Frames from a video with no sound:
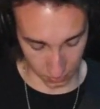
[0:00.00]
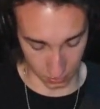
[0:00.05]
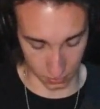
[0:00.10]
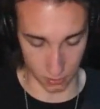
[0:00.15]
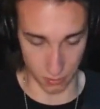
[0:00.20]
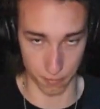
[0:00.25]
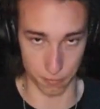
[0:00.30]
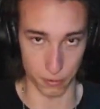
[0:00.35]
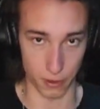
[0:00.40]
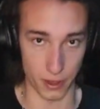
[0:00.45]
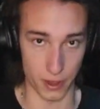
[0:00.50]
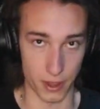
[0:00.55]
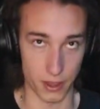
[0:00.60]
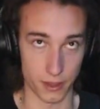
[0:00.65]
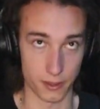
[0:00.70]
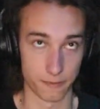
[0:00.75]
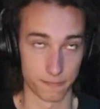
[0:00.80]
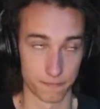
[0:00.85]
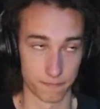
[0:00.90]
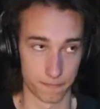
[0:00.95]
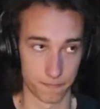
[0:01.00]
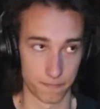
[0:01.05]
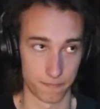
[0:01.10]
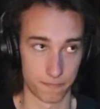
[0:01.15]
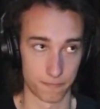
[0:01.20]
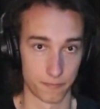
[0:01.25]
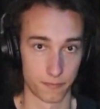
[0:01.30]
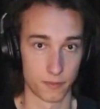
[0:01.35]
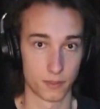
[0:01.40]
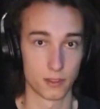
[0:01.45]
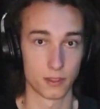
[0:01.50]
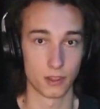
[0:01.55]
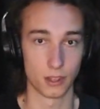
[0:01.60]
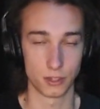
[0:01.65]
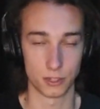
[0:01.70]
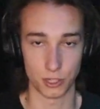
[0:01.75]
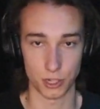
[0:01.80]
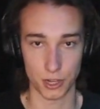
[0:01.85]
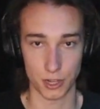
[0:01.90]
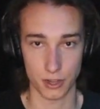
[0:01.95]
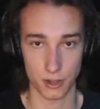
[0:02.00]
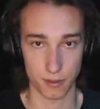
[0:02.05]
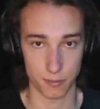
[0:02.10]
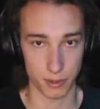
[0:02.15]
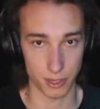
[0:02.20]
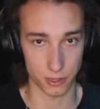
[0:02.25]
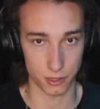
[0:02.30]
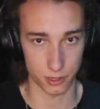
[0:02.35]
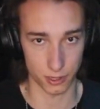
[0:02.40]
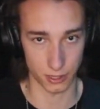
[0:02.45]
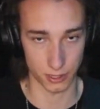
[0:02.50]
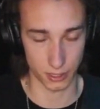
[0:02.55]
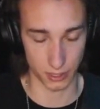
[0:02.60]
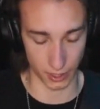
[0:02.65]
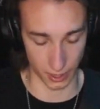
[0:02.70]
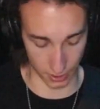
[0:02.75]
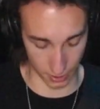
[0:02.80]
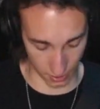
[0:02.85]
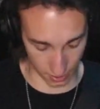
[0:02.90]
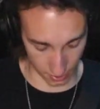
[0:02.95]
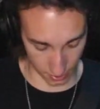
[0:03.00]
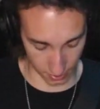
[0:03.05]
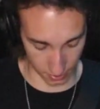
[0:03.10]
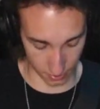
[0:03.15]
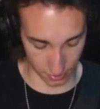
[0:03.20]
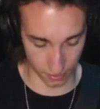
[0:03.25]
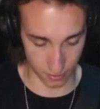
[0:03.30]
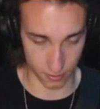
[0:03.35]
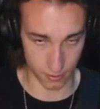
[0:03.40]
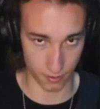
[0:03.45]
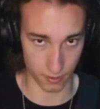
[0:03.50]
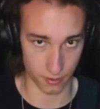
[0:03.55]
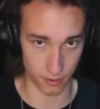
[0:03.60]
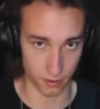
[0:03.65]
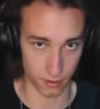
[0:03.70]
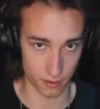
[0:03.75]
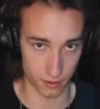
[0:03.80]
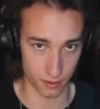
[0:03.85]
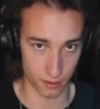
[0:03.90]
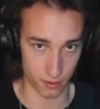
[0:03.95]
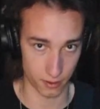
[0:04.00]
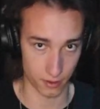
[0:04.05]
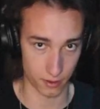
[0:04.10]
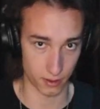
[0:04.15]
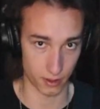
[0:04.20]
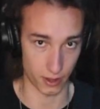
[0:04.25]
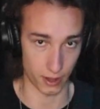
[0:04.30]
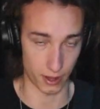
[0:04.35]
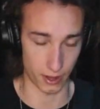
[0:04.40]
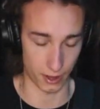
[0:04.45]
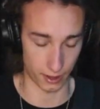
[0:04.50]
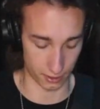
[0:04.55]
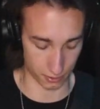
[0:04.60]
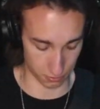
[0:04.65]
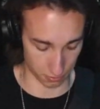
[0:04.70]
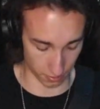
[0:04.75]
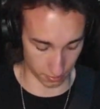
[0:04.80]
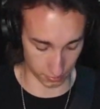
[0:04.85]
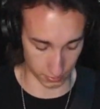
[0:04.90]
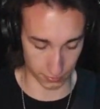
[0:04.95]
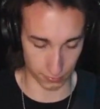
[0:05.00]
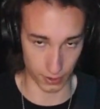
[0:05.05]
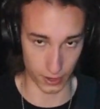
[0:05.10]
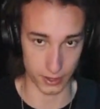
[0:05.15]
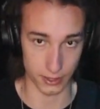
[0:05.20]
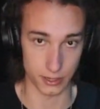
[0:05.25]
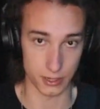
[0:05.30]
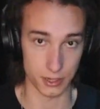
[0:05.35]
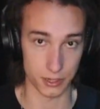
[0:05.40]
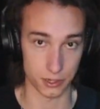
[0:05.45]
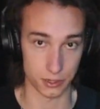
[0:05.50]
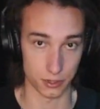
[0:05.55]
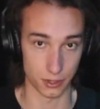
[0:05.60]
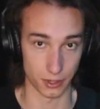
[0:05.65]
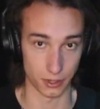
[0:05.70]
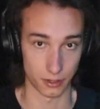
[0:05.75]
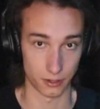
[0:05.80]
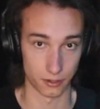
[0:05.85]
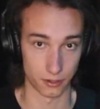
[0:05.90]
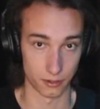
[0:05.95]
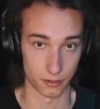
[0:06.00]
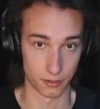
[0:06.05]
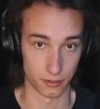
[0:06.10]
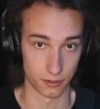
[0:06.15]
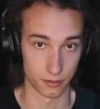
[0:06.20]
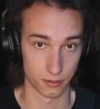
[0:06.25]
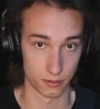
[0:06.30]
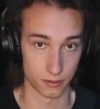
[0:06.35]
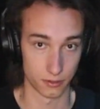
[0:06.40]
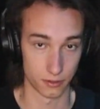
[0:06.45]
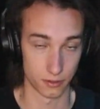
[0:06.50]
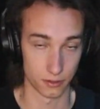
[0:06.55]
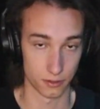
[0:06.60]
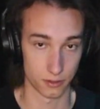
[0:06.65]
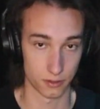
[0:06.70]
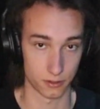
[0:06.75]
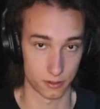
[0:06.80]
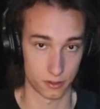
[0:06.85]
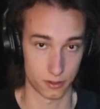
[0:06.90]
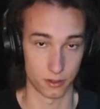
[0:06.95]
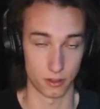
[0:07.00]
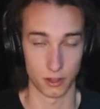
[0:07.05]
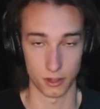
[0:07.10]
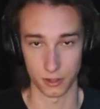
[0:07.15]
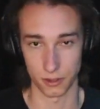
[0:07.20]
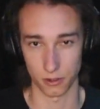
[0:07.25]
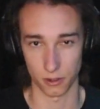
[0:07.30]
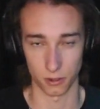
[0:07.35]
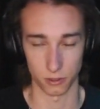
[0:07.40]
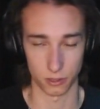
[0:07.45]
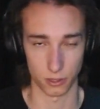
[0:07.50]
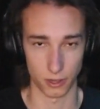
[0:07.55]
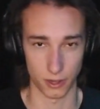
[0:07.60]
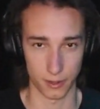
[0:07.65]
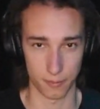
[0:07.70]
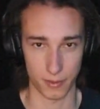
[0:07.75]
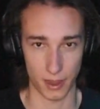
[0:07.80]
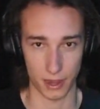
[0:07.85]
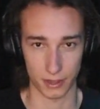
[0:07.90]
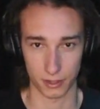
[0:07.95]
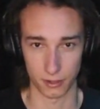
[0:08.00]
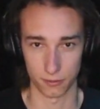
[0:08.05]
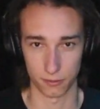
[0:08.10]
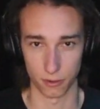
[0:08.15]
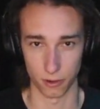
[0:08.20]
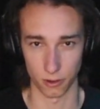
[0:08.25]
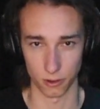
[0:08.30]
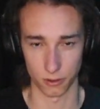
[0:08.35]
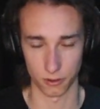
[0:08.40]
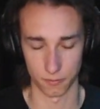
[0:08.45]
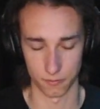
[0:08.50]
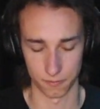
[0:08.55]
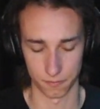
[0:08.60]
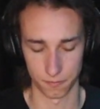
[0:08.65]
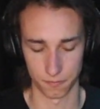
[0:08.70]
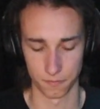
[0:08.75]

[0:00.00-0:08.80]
So you play the G and the B string together, and then 12th fret D string. So then you alternate back and forth.